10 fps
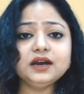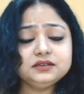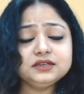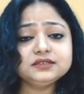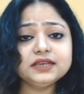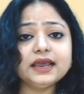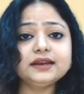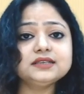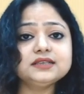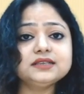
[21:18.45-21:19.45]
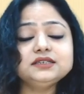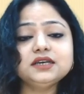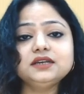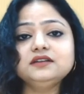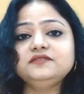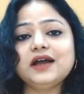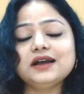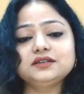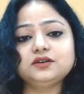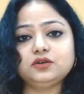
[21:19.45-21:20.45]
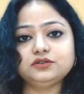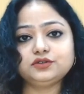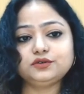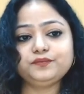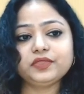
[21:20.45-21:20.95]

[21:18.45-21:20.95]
understand as an internal factor also.